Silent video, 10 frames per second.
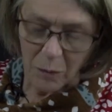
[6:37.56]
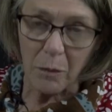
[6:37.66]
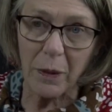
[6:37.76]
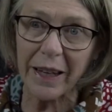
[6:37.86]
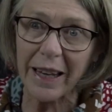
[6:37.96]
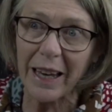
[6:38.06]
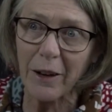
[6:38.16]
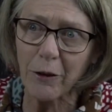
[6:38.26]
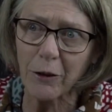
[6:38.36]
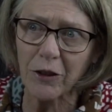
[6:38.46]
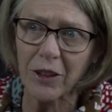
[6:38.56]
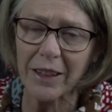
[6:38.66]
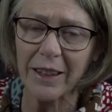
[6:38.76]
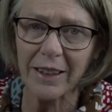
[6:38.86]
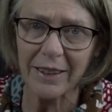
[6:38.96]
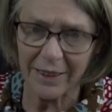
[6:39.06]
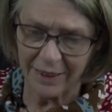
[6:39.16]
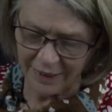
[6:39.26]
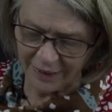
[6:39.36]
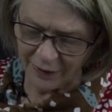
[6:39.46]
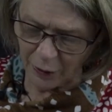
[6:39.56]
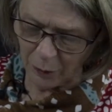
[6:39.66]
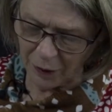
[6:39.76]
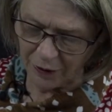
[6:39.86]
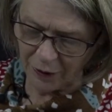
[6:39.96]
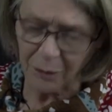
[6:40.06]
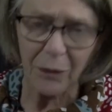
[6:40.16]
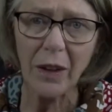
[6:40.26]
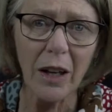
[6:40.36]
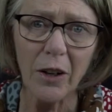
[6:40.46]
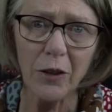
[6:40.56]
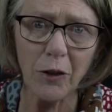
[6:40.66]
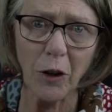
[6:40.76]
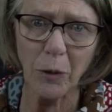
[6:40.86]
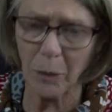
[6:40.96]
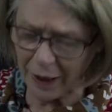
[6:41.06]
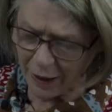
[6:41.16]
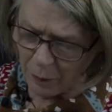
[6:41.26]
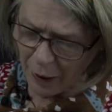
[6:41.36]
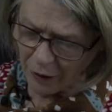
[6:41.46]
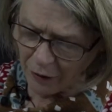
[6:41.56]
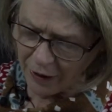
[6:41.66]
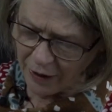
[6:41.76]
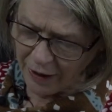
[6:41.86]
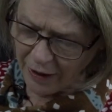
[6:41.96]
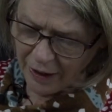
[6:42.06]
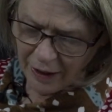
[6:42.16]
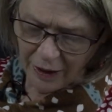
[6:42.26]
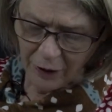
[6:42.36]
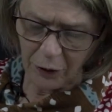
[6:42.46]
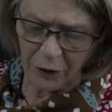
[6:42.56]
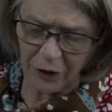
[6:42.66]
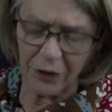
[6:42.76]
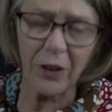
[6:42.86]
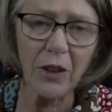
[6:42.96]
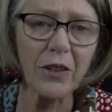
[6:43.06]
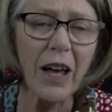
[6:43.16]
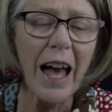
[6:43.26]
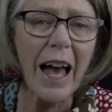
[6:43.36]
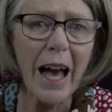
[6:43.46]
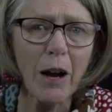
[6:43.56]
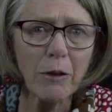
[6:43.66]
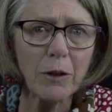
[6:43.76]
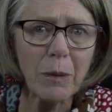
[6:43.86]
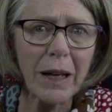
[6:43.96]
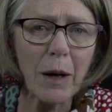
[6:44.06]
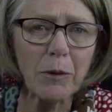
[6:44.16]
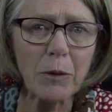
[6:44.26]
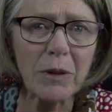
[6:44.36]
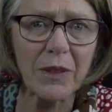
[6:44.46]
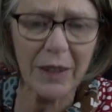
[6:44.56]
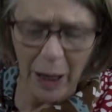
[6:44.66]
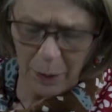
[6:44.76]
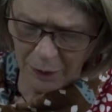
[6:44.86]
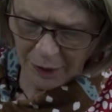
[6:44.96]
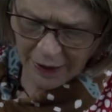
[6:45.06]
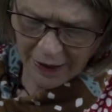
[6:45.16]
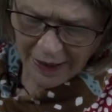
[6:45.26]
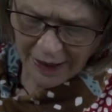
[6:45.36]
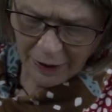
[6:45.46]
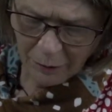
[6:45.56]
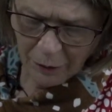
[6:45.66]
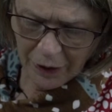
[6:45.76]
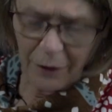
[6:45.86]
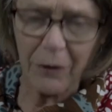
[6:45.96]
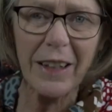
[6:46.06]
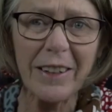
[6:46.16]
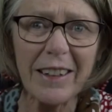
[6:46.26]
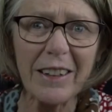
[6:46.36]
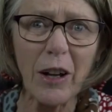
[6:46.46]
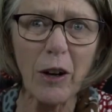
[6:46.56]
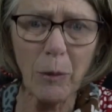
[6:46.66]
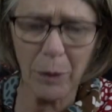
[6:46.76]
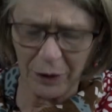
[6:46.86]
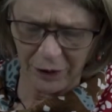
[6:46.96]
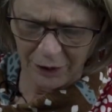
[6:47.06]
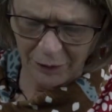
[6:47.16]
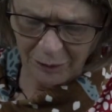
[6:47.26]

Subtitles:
Be careful, Chinky, said Peter. Don't make him angry. Goodness knows how we'd be able to escape if he didn't help us.